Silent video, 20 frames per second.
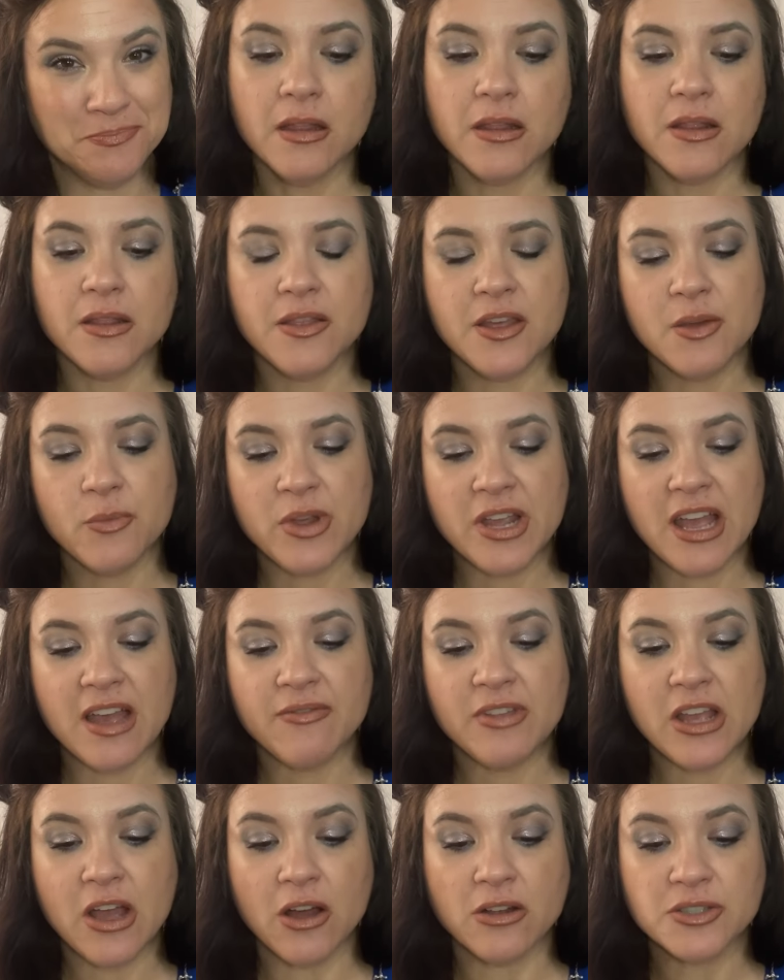Then we have
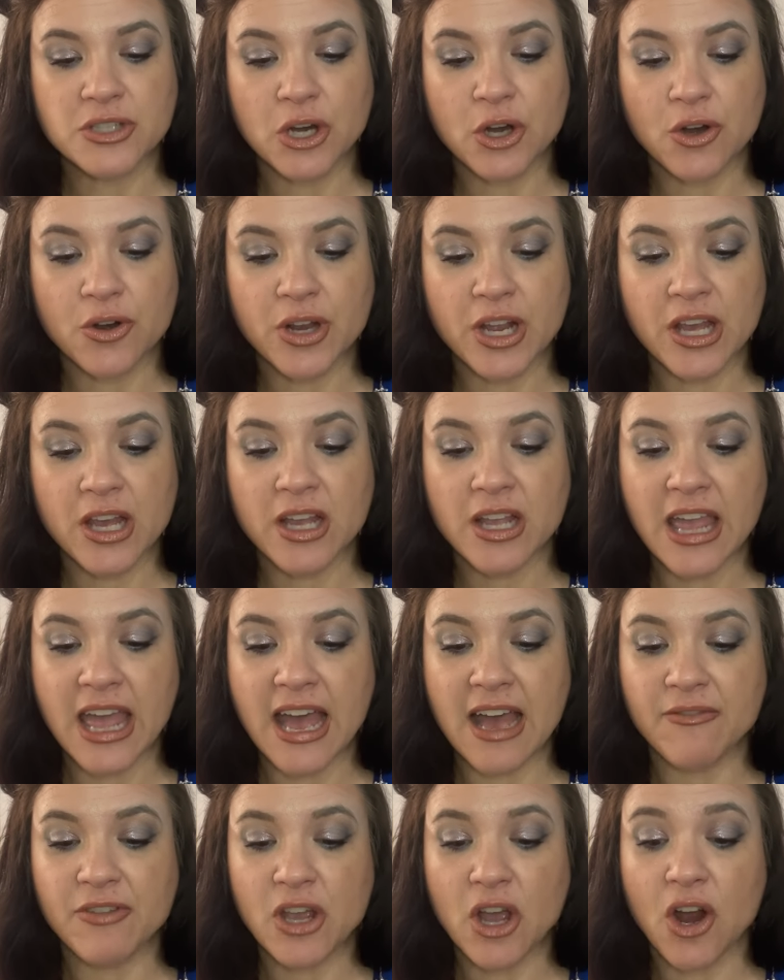the Alterna
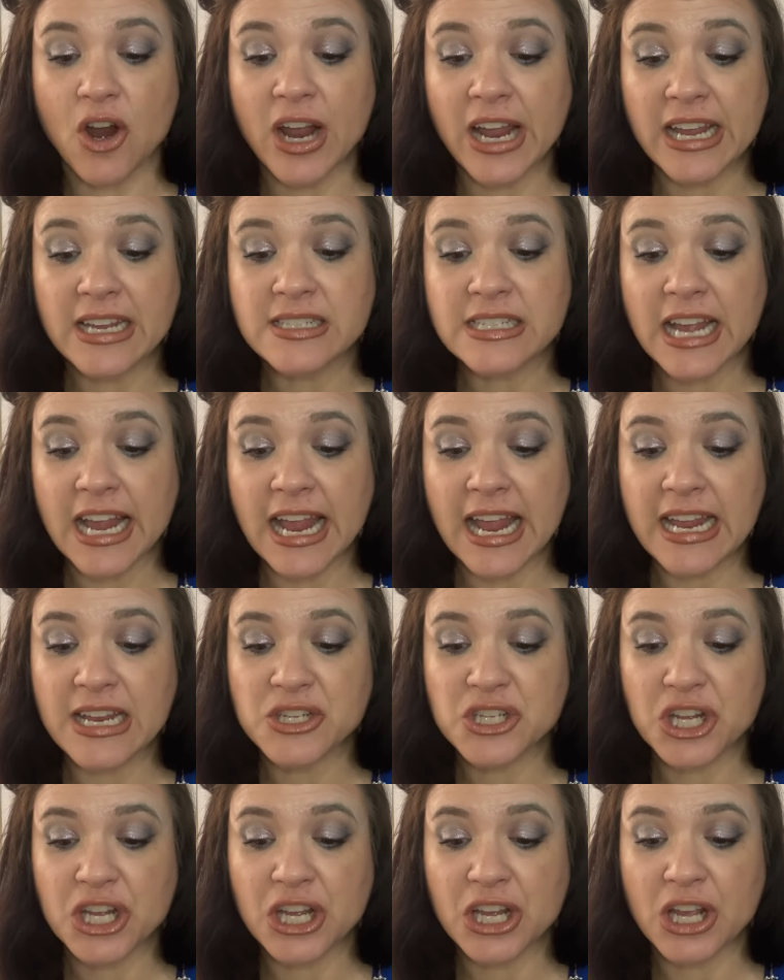Caviar
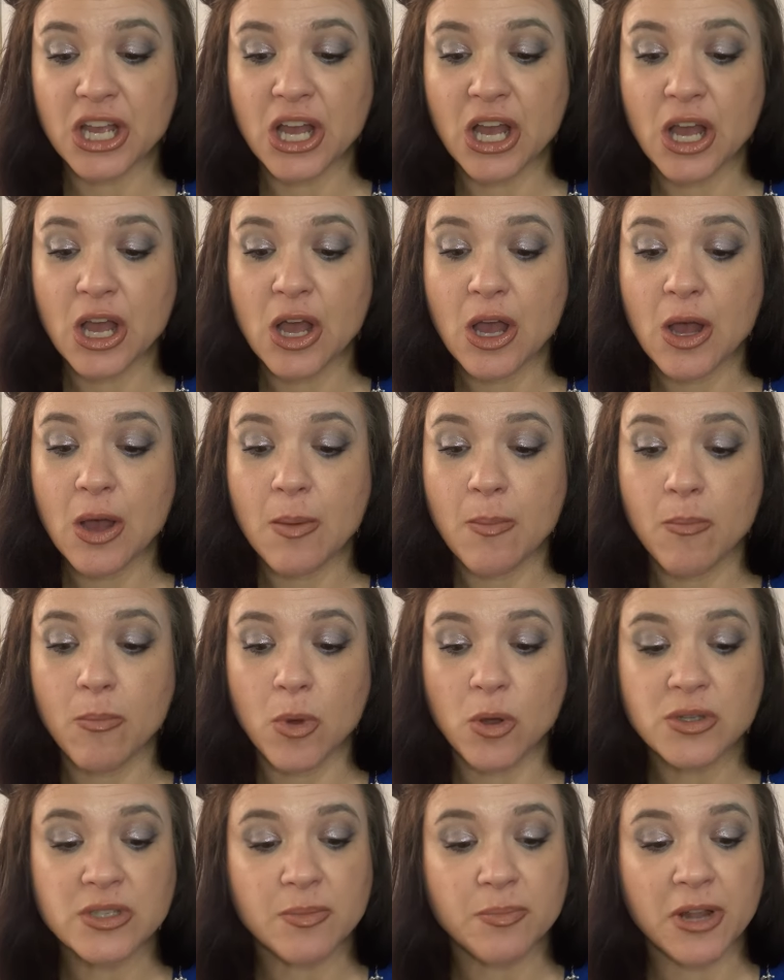Anti-Aging
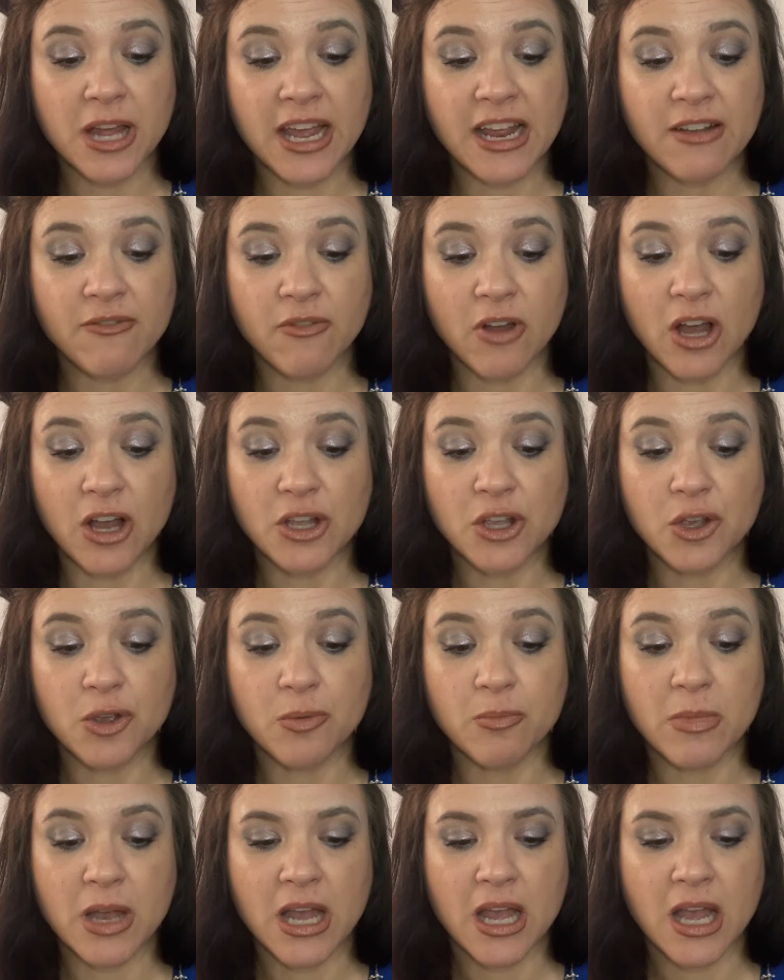Multiplying
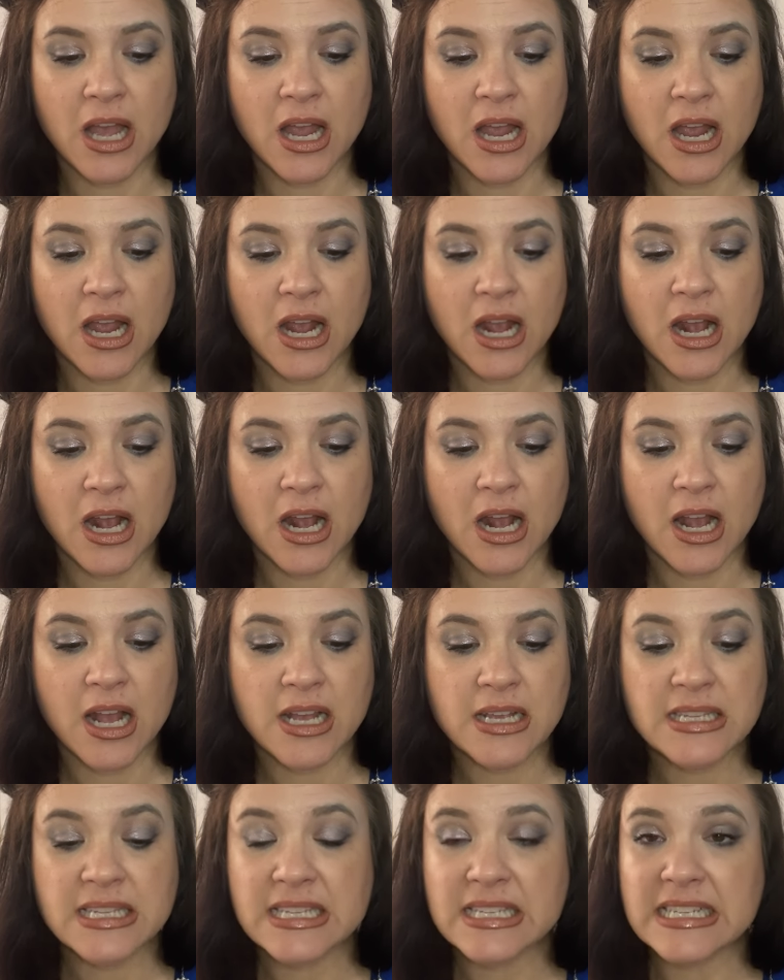Volume
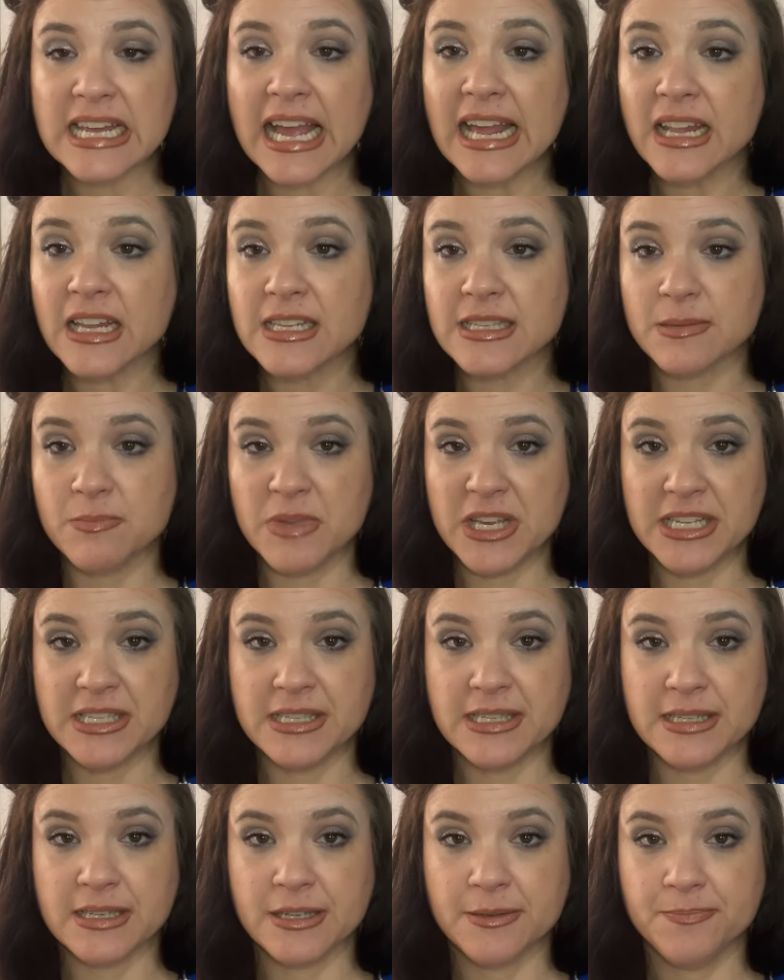Stylus
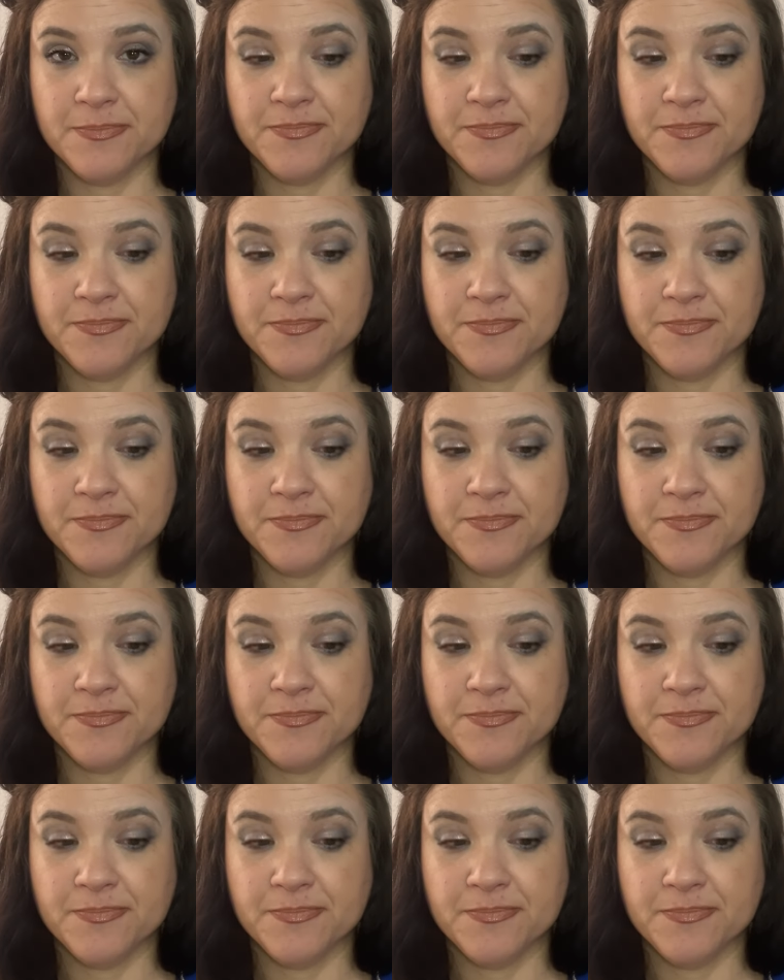Mist.